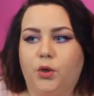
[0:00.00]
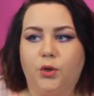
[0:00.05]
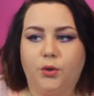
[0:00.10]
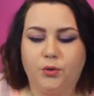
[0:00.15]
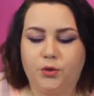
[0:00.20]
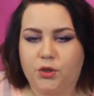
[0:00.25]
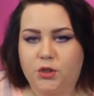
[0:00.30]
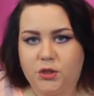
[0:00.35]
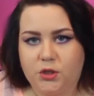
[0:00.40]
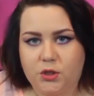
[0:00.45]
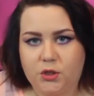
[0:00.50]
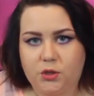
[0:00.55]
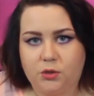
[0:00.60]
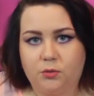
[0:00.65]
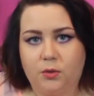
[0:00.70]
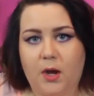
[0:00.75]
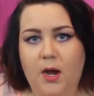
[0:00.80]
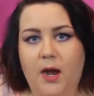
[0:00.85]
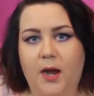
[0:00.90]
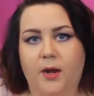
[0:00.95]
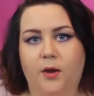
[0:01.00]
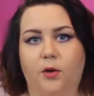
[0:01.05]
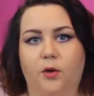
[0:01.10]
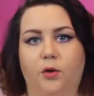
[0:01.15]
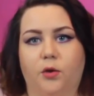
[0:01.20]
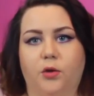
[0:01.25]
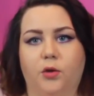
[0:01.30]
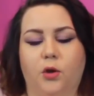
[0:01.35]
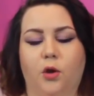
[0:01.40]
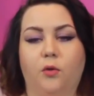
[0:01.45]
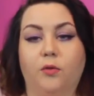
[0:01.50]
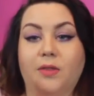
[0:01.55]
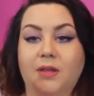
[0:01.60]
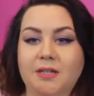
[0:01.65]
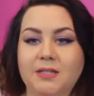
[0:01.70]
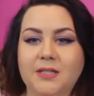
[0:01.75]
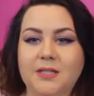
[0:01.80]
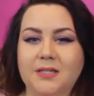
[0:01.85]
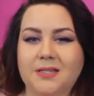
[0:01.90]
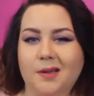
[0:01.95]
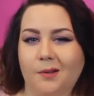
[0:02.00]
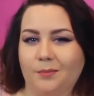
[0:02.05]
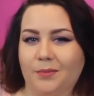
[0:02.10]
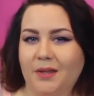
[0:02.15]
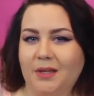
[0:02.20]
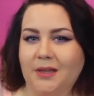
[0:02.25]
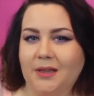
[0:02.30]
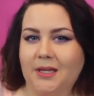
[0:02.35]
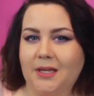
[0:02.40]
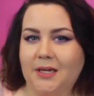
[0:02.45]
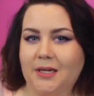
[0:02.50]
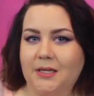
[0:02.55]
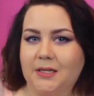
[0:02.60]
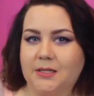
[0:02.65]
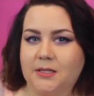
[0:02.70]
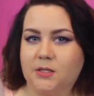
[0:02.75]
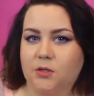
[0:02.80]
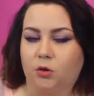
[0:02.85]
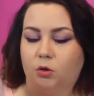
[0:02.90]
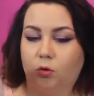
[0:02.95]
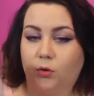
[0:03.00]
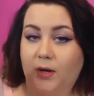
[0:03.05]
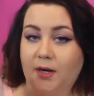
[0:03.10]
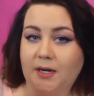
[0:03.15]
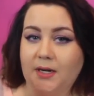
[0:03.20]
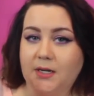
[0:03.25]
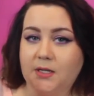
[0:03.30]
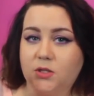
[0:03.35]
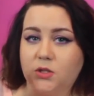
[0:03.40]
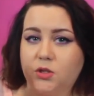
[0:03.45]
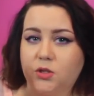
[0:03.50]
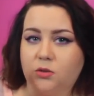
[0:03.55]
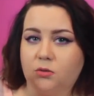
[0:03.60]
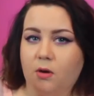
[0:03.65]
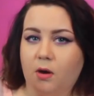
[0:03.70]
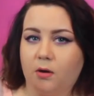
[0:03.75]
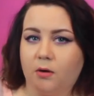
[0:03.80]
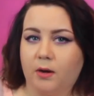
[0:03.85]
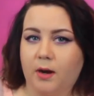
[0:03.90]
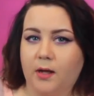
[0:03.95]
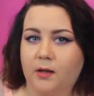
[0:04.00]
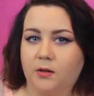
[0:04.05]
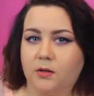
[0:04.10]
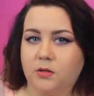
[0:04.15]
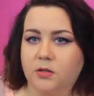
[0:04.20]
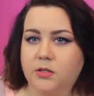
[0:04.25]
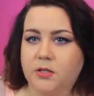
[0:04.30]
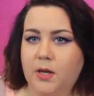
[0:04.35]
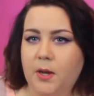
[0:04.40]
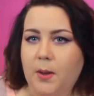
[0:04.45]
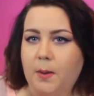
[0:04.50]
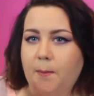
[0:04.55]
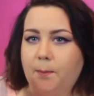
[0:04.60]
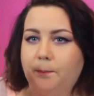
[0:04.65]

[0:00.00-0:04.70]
Gucci's too high, or, you know, this is something that is, granted it's $200,